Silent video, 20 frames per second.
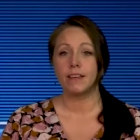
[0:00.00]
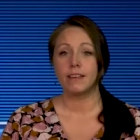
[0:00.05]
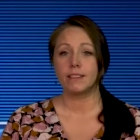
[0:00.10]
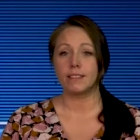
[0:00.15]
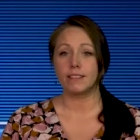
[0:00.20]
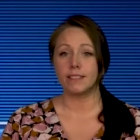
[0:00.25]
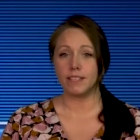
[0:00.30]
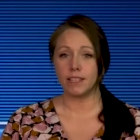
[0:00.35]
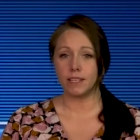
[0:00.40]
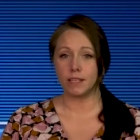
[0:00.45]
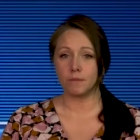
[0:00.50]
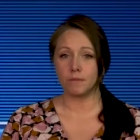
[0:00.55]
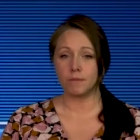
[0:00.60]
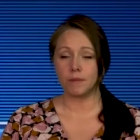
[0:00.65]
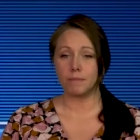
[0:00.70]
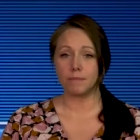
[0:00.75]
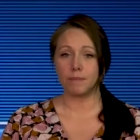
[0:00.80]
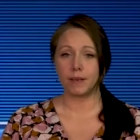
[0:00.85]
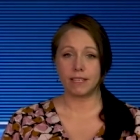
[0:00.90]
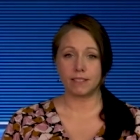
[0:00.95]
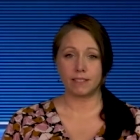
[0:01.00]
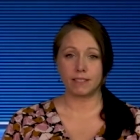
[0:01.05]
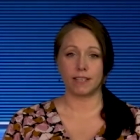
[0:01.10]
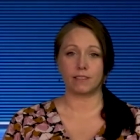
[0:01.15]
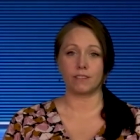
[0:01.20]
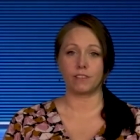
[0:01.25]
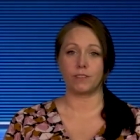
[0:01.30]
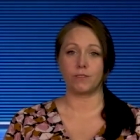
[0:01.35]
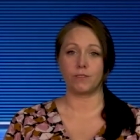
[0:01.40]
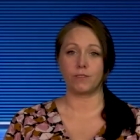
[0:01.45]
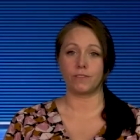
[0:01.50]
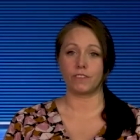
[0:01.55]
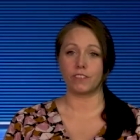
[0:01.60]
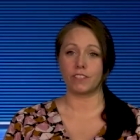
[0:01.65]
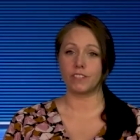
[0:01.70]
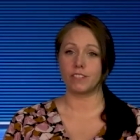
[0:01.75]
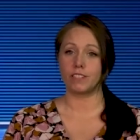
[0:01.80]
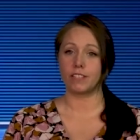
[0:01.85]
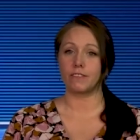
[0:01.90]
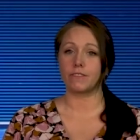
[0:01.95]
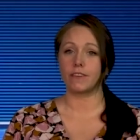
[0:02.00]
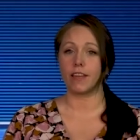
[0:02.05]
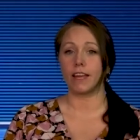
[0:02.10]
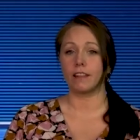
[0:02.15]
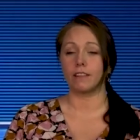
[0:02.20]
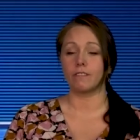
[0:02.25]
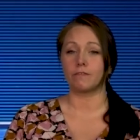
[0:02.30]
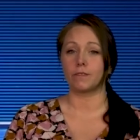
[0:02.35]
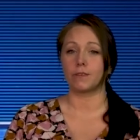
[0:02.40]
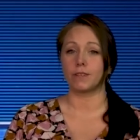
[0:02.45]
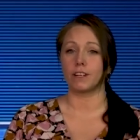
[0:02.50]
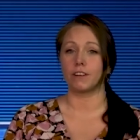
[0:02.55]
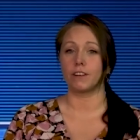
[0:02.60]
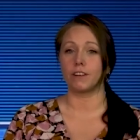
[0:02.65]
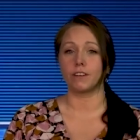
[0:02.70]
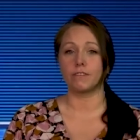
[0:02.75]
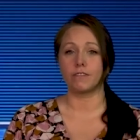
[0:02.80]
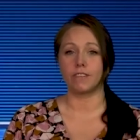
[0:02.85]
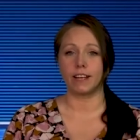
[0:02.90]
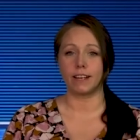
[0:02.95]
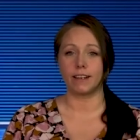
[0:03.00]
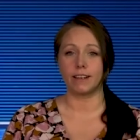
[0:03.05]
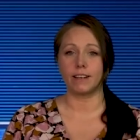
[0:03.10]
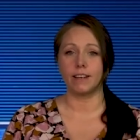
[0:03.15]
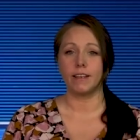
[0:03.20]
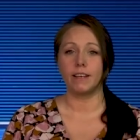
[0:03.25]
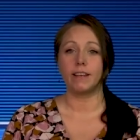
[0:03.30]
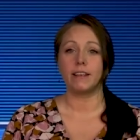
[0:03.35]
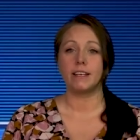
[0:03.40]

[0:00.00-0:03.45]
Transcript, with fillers: The team, based at the University of California, Irvine,